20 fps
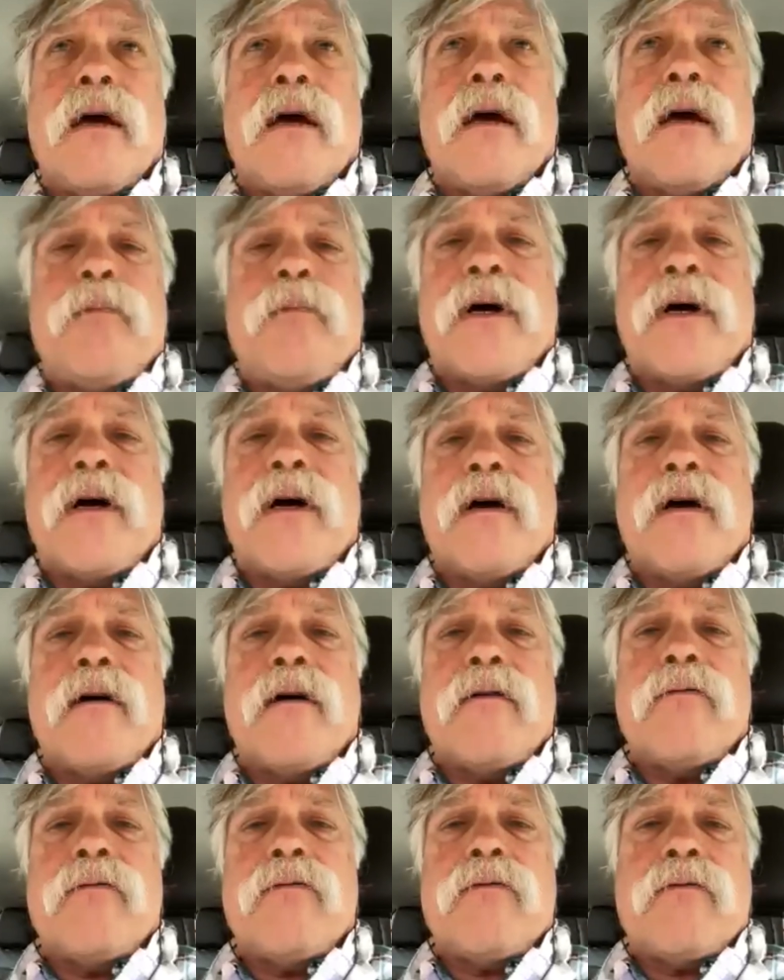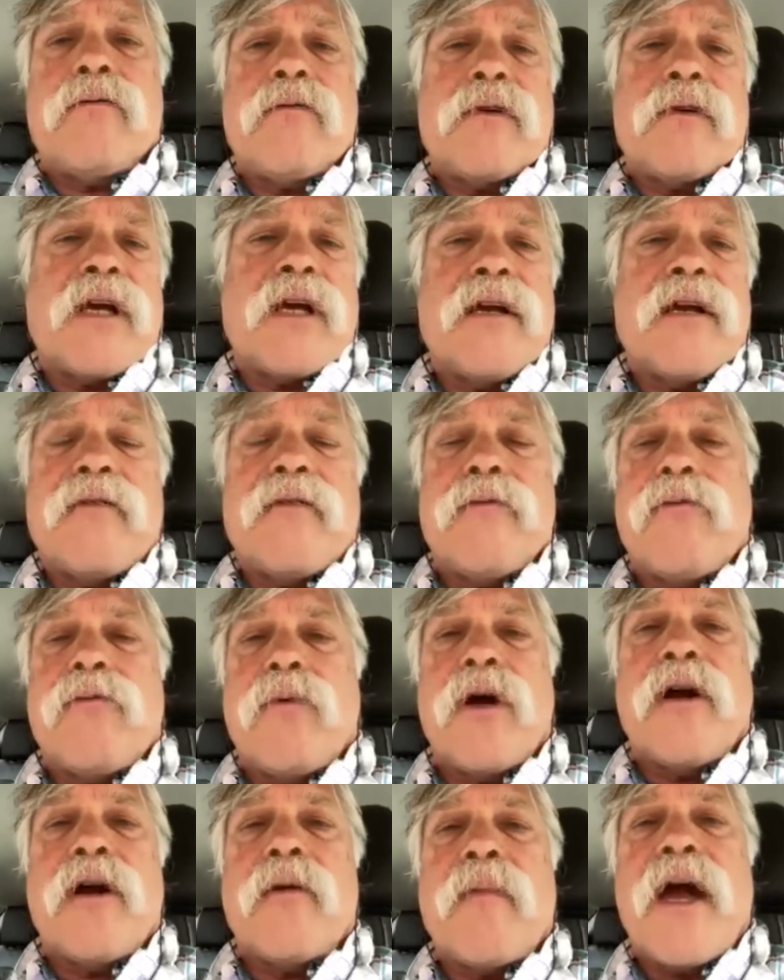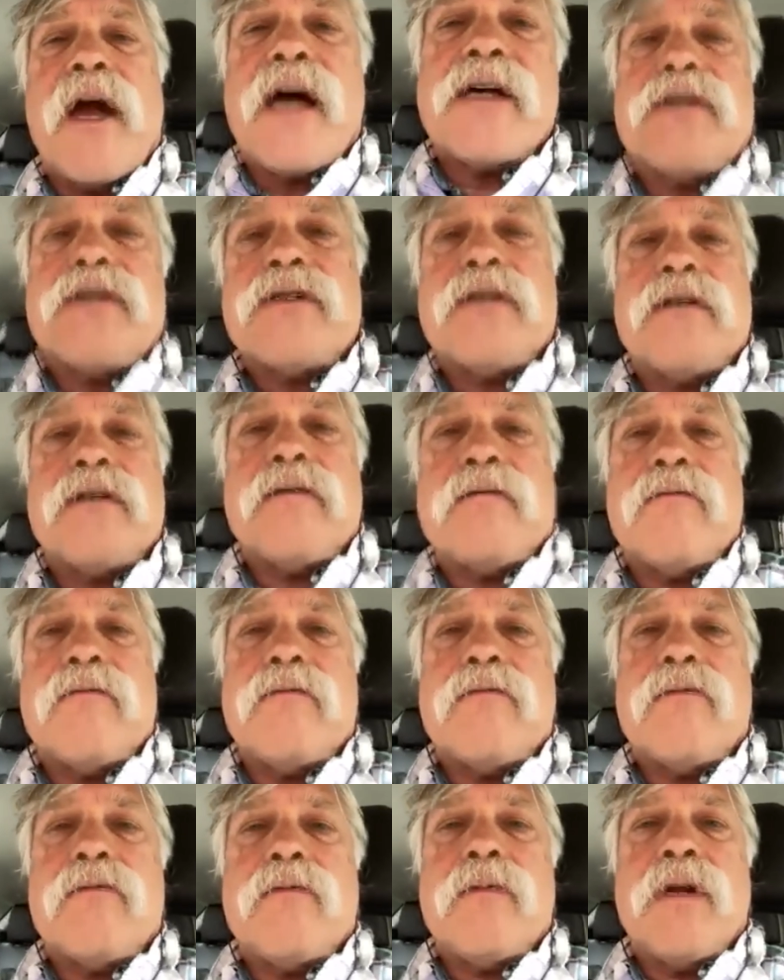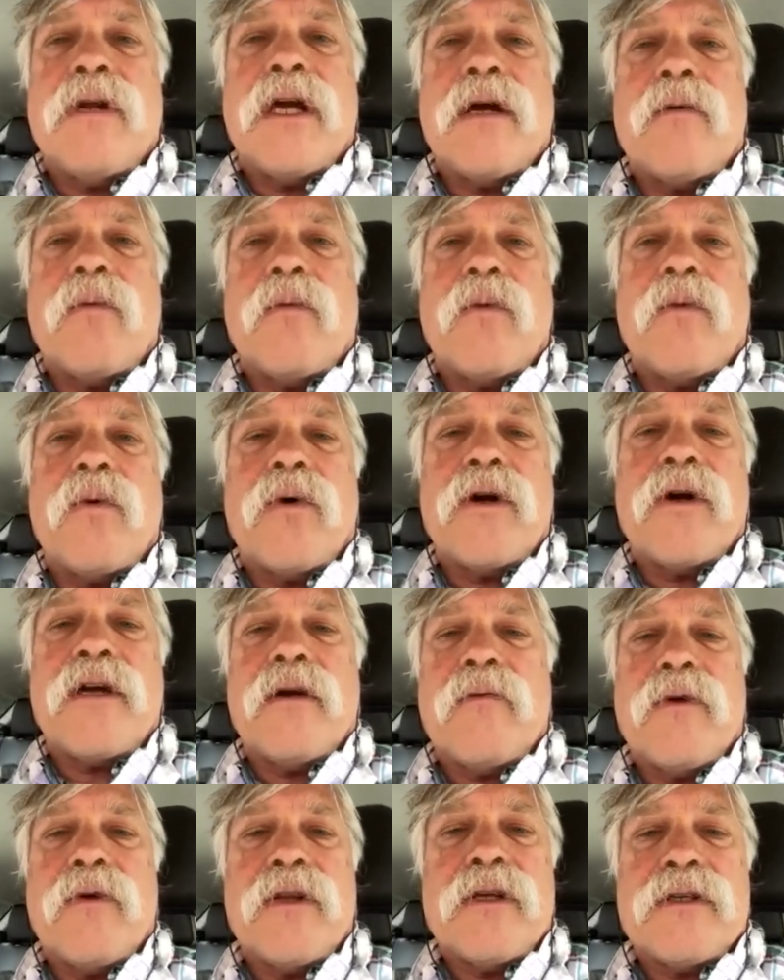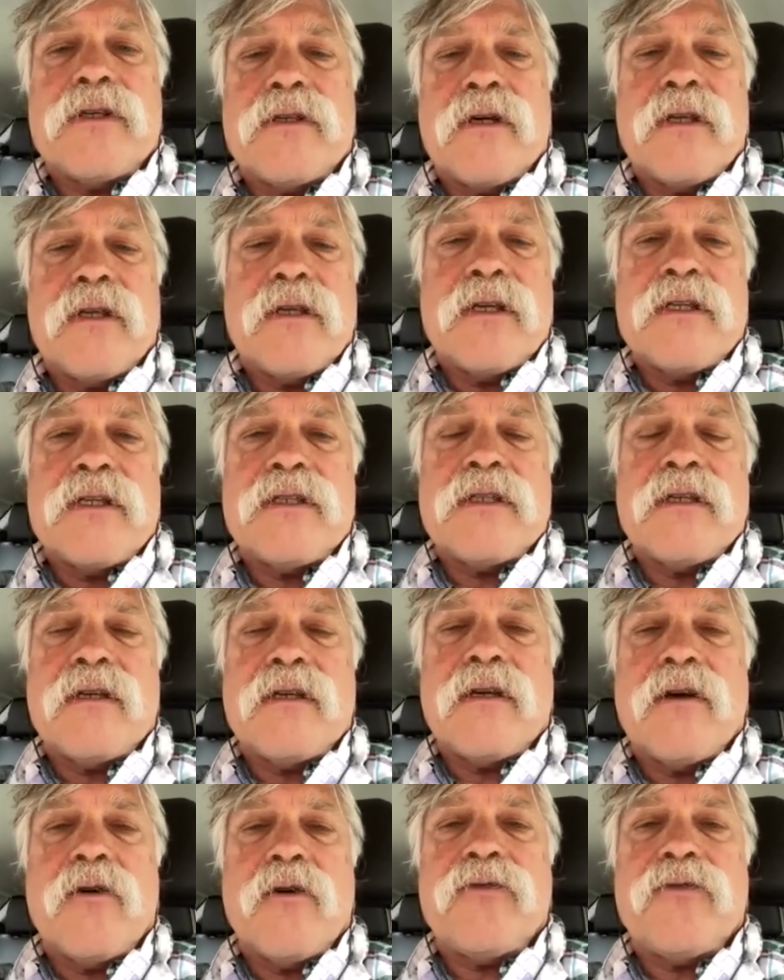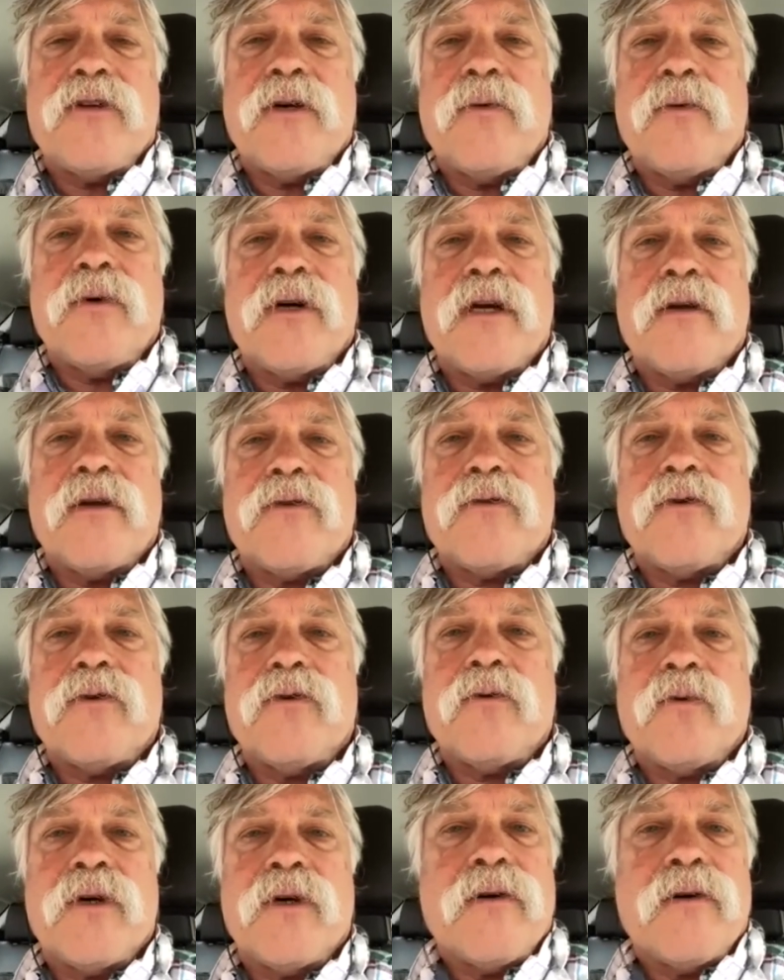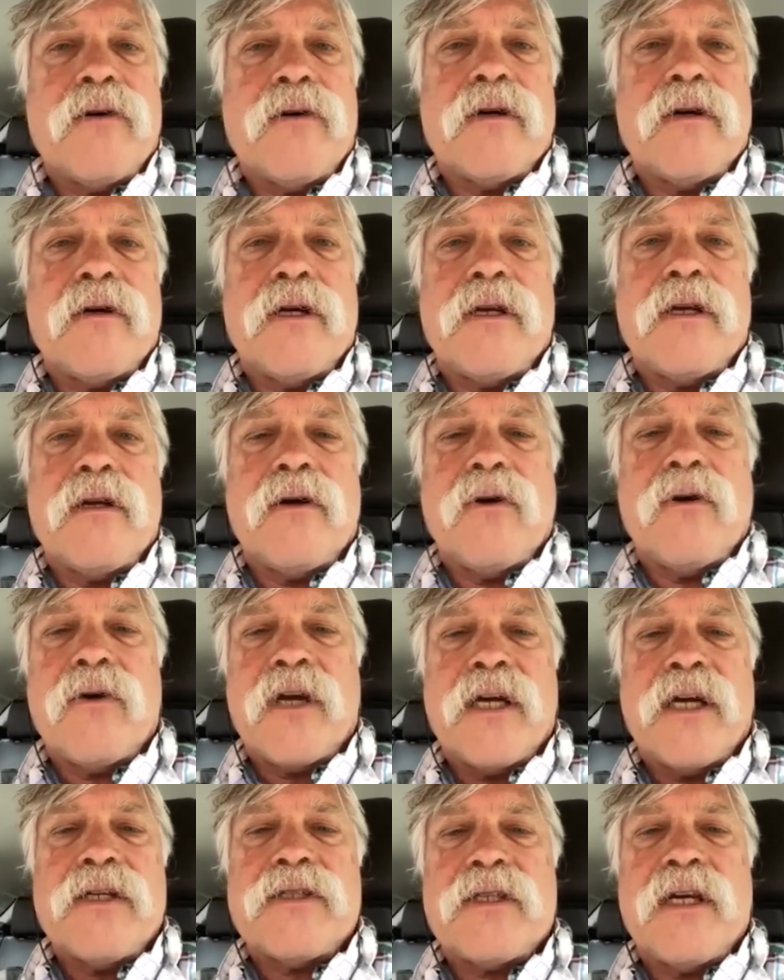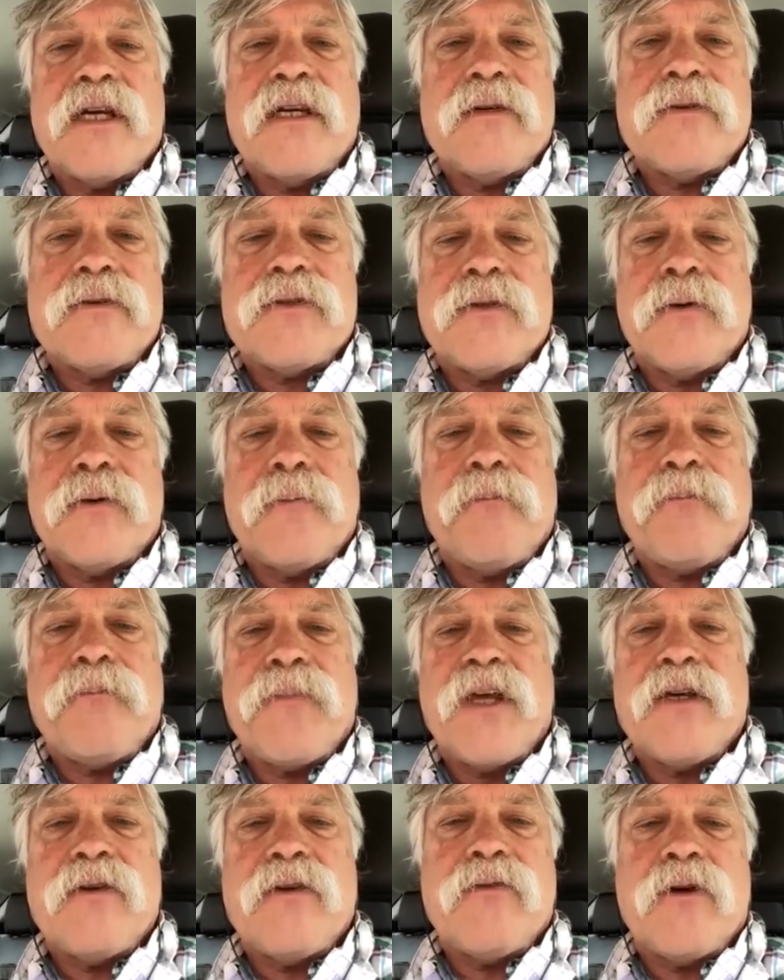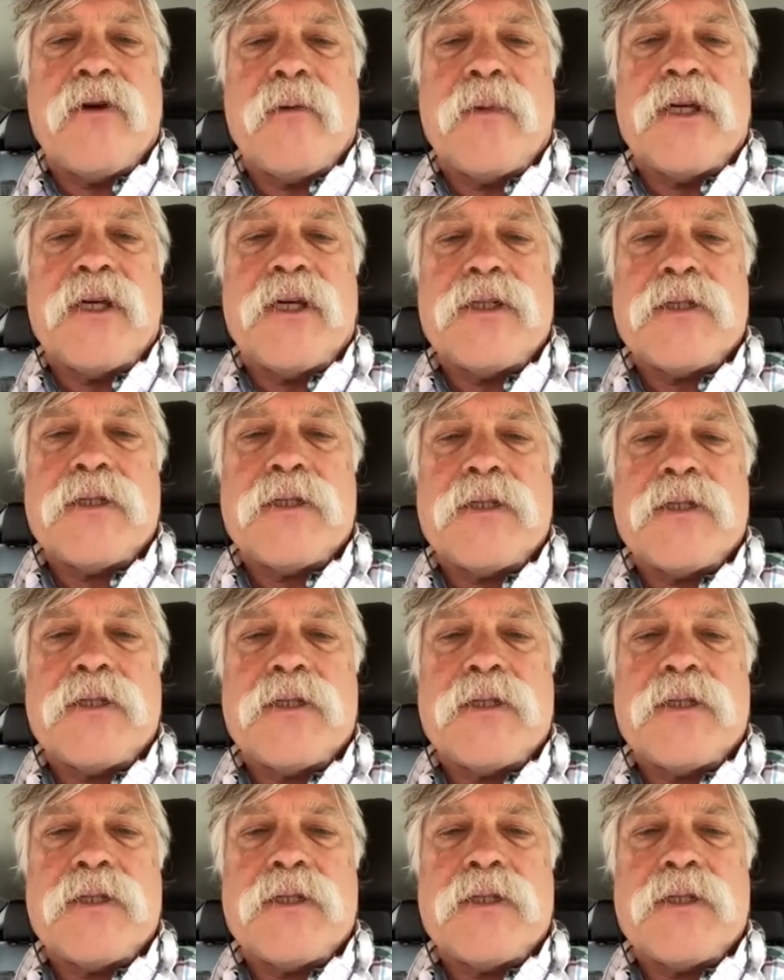keep kind of wearing masks and working with us on this, and hopefully we'll get through the winter in an okay state. So thank you very much.